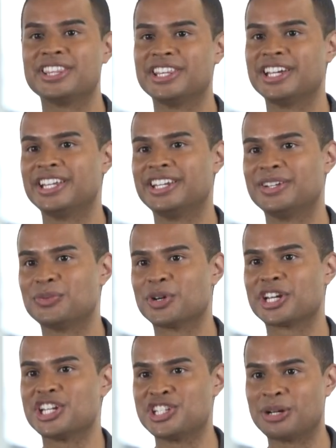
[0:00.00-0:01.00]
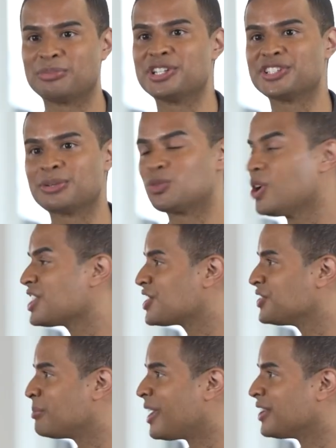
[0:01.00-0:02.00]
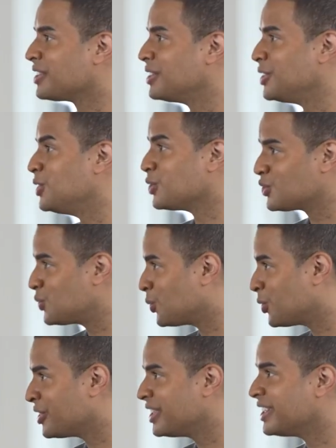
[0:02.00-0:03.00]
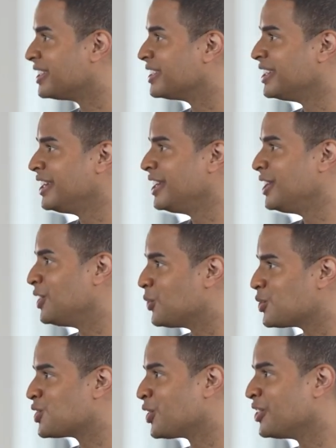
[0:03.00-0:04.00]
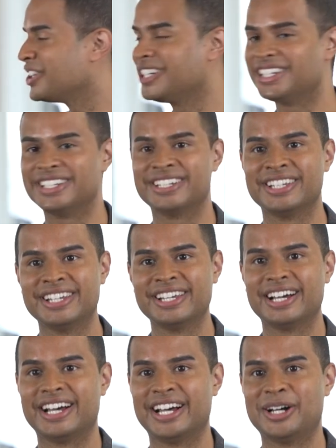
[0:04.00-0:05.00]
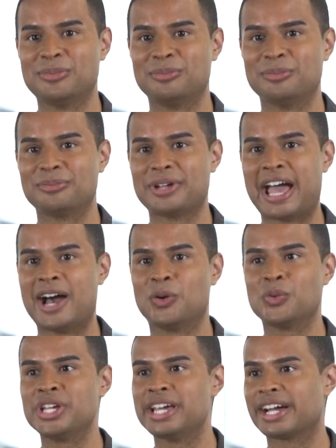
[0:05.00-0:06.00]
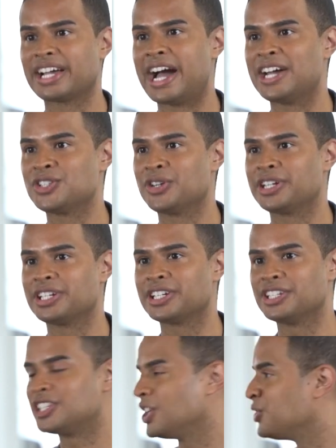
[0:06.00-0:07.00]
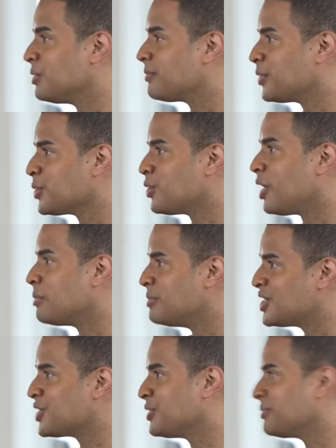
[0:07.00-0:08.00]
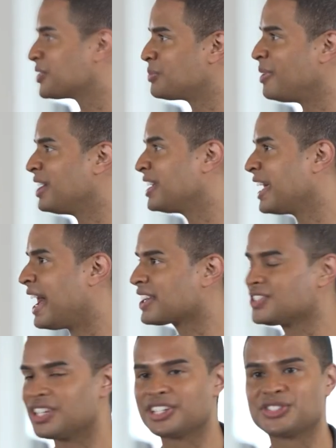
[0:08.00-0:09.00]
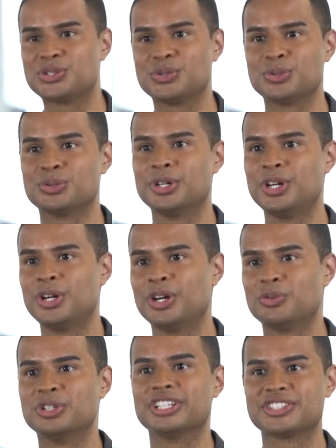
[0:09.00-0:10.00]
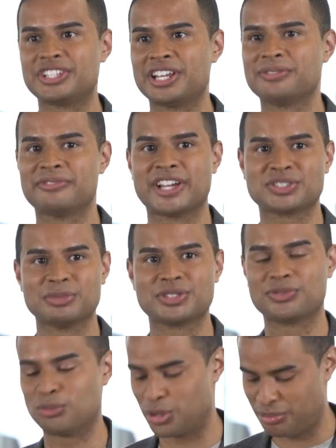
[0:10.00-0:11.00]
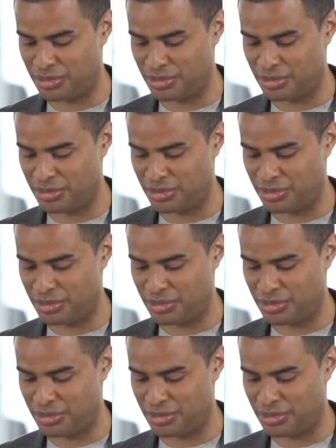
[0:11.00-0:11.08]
and then we're going to jump into some questions about your story and your journey and how we at Cadre can continue to further our mission of expanding access to real estate investments for more